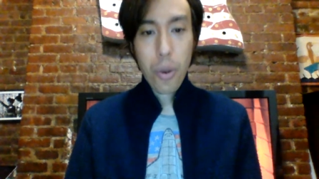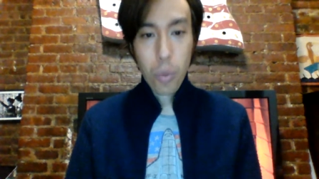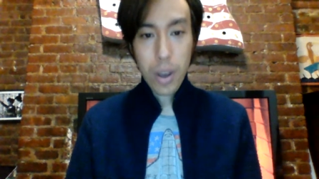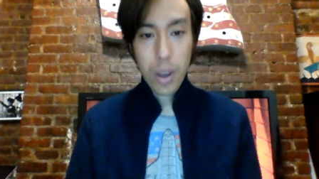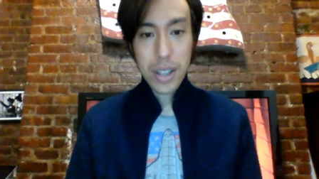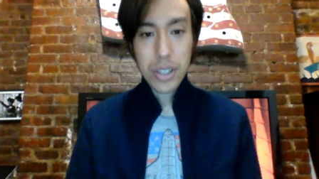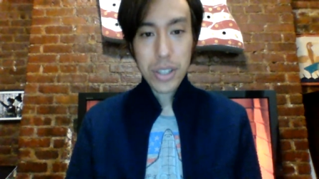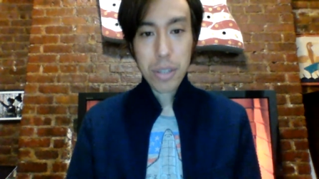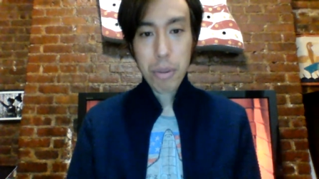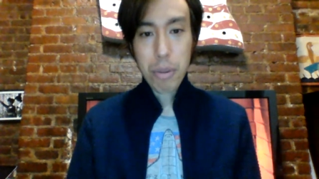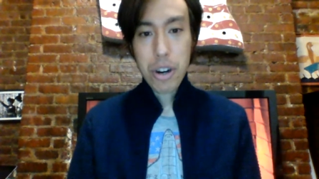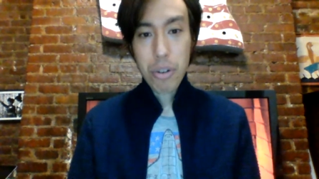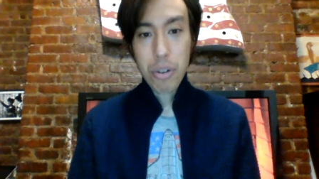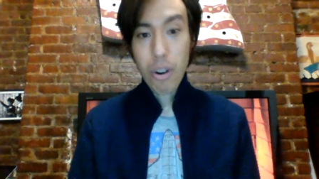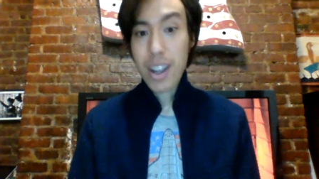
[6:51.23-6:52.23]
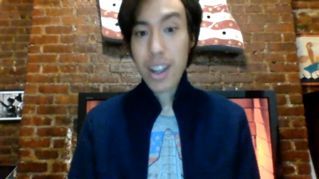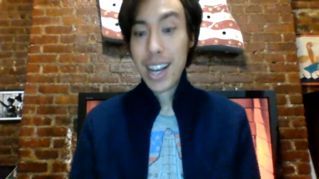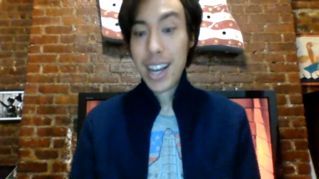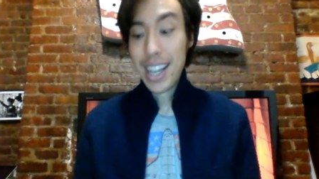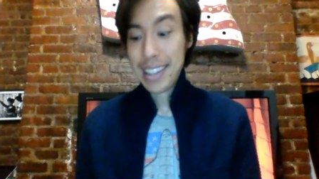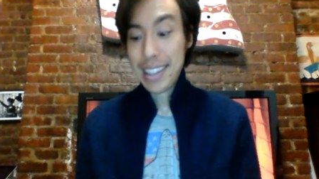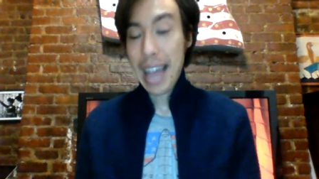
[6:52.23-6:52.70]
was the murderer,
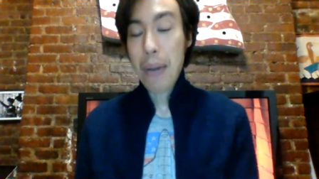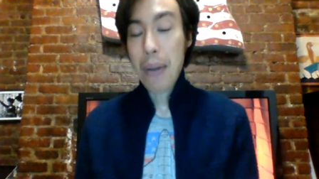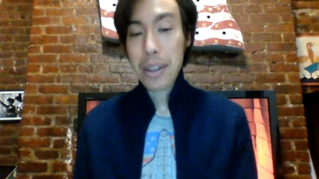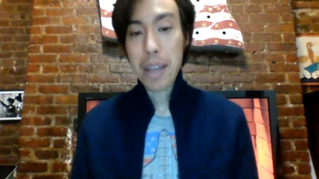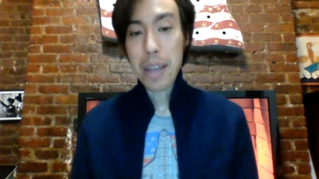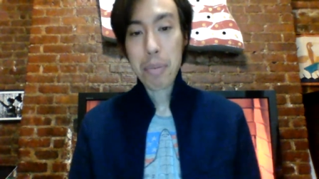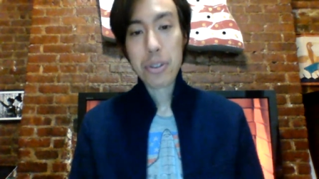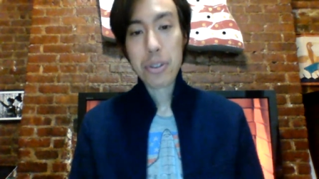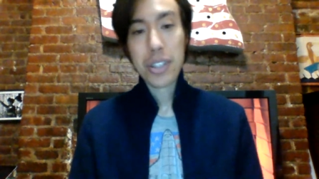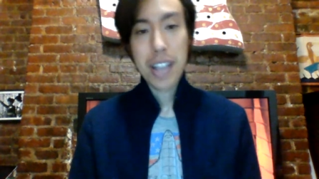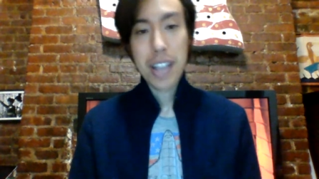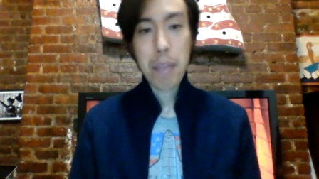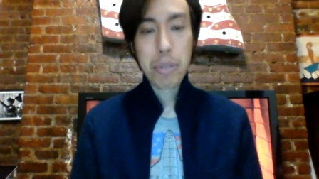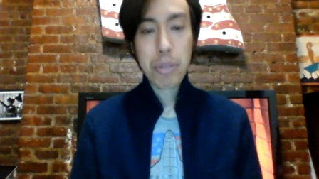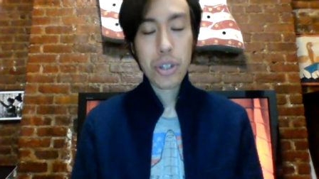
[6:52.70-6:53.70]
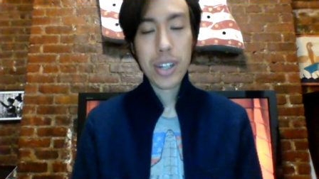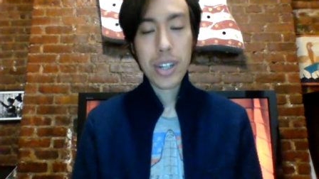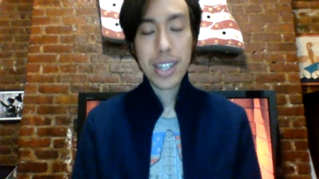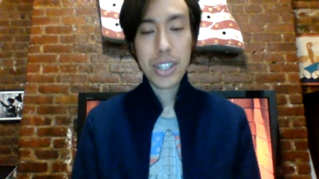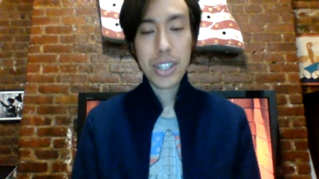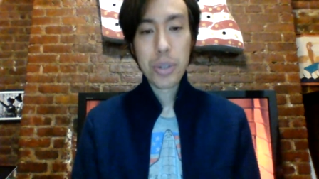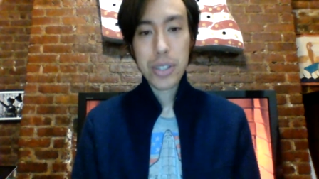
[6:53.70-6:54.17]
allowing that person the
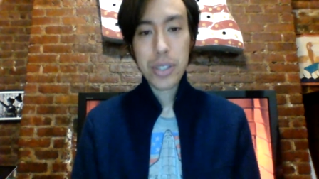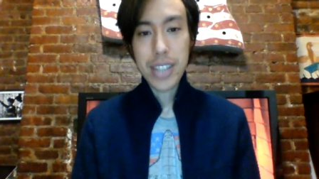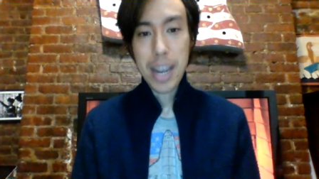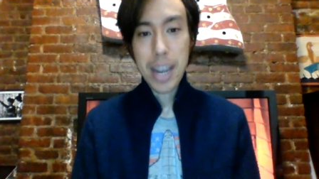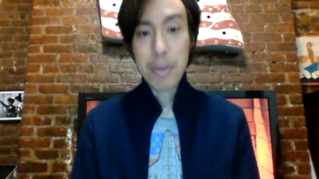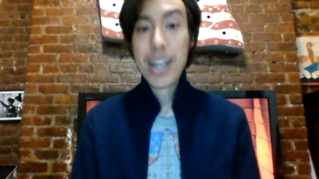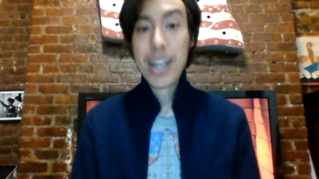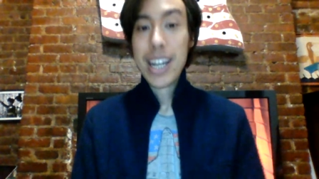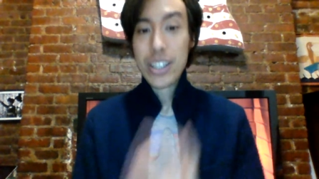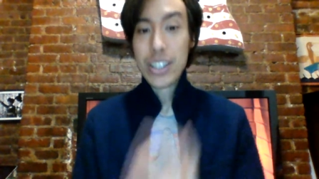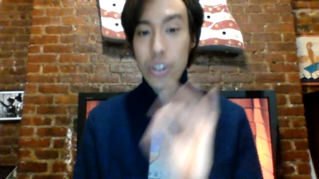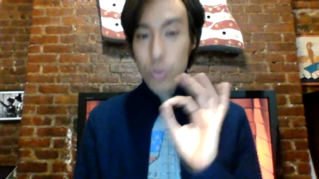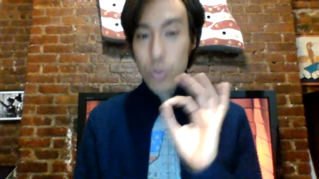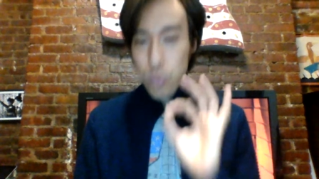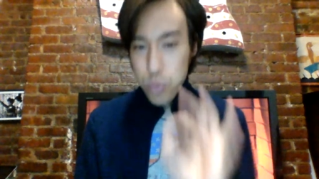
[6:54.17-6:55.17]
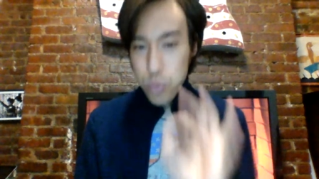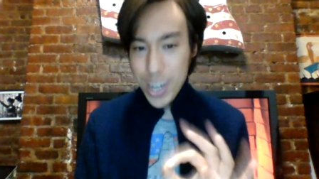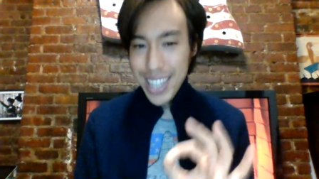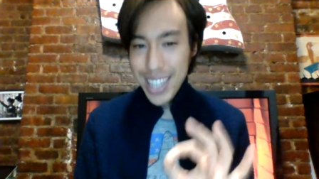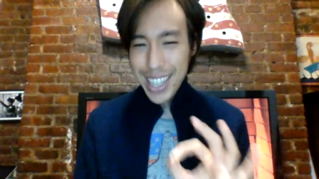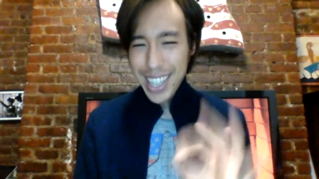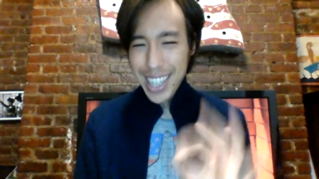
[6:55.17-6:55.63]
opportunity to escape. It's
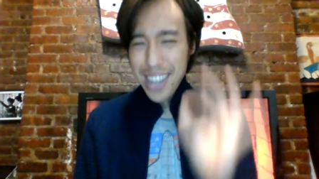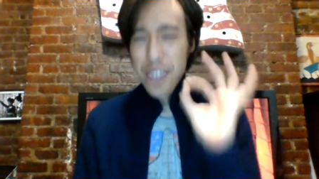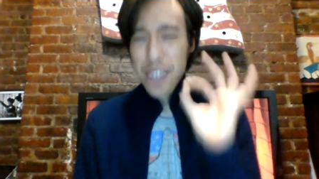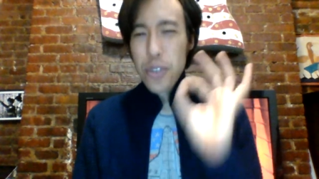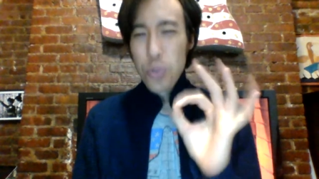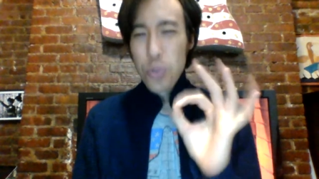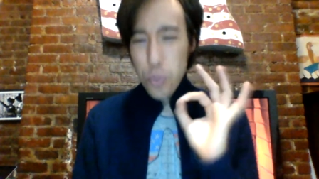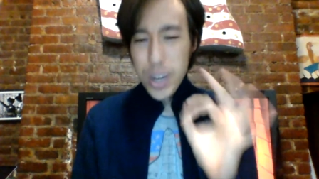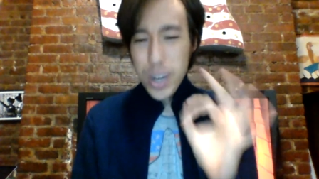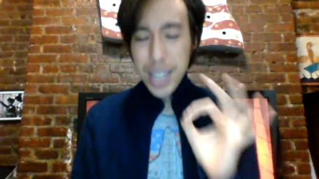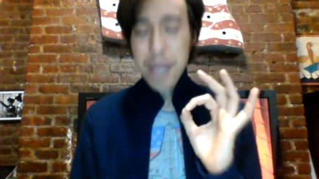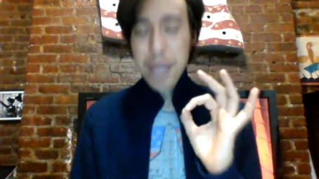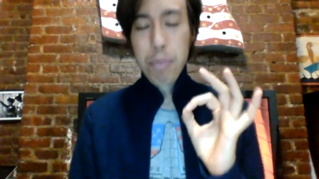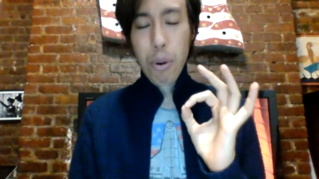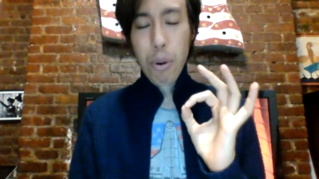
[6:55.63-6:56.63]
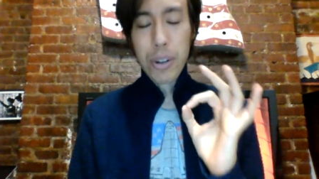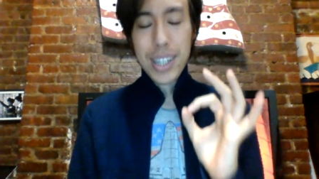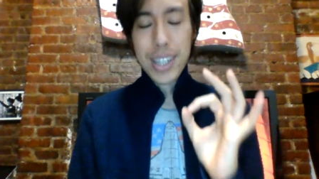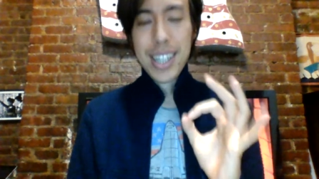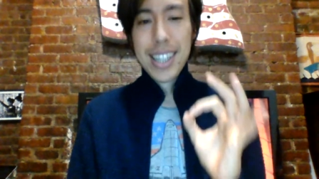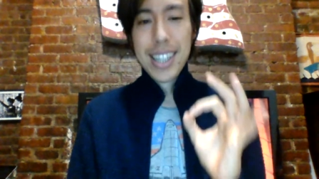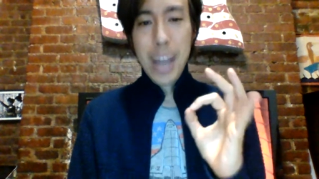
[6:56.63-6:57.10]
really, really
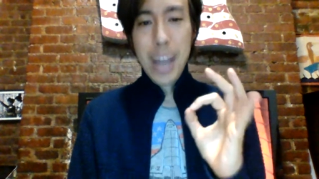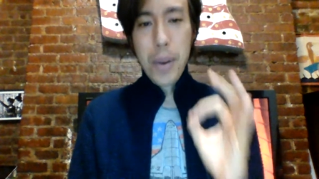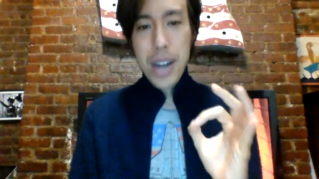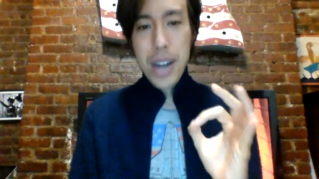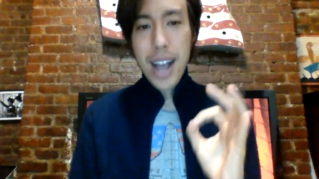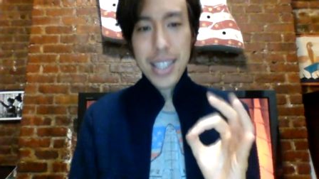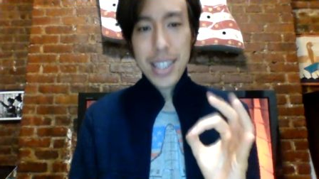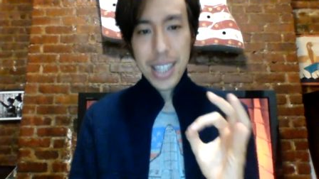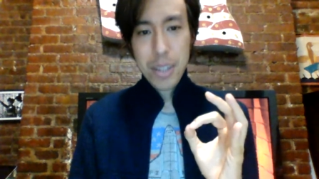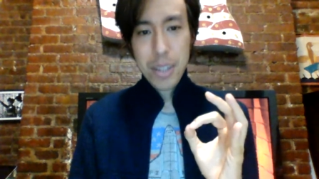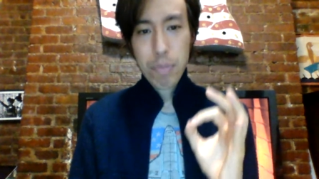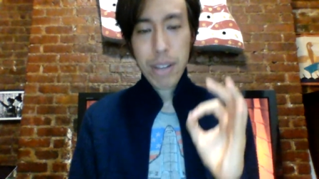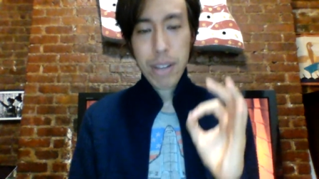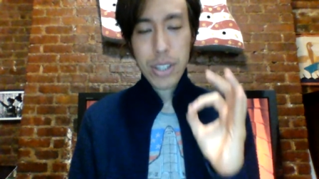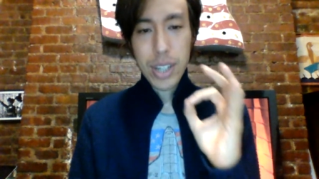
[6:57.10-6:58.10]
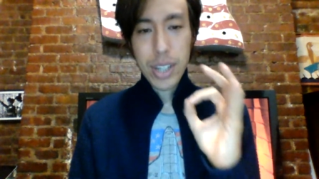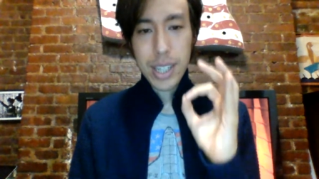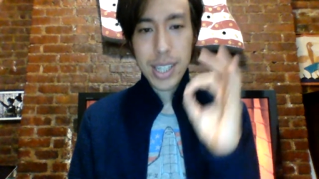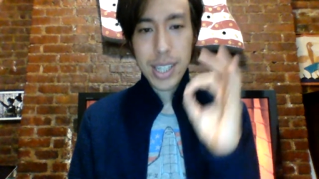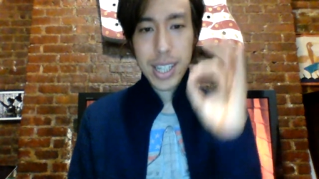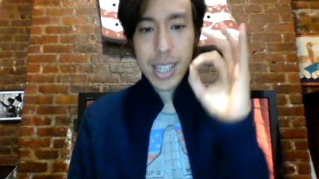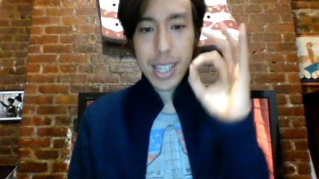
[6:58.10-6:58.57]
important that we not set the
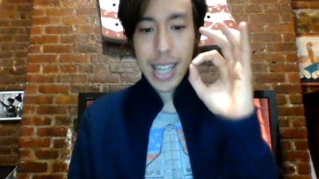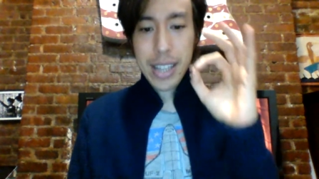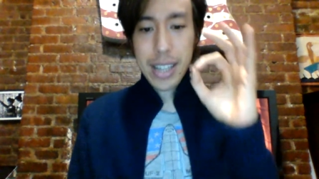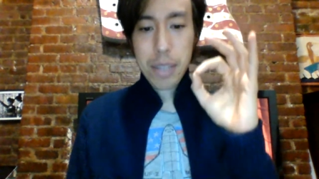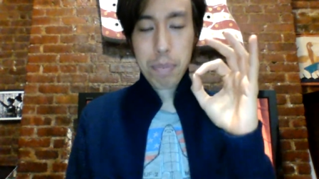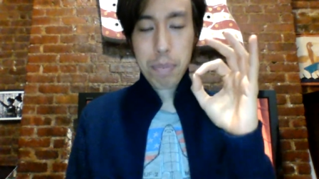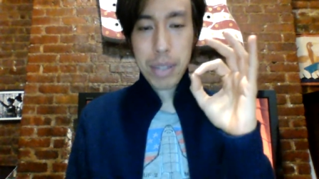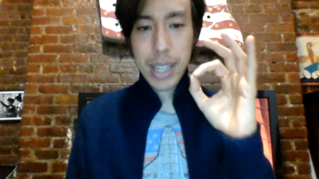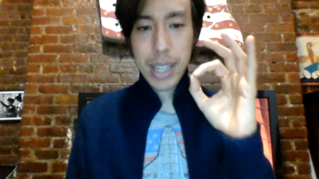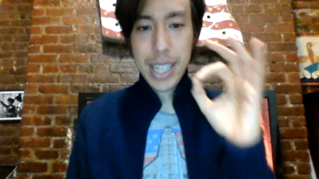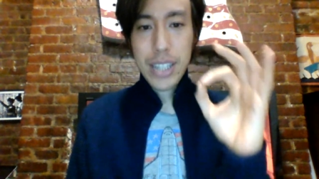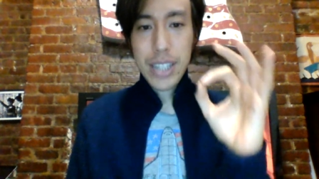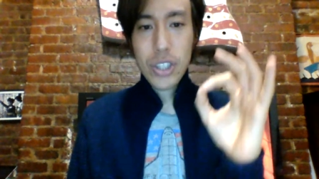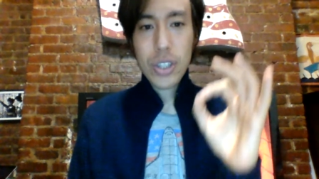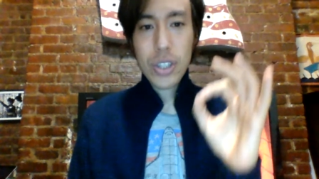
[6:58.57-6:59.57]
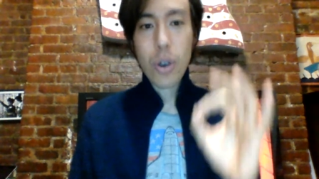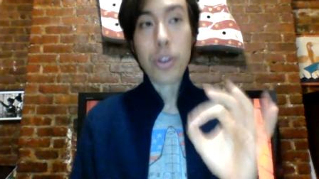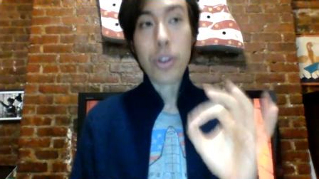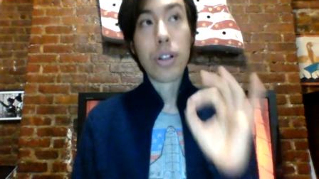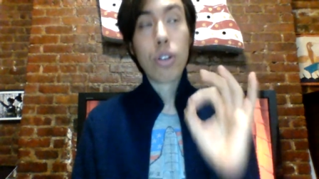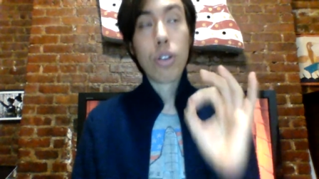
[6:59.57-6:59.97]
precedent that the police or the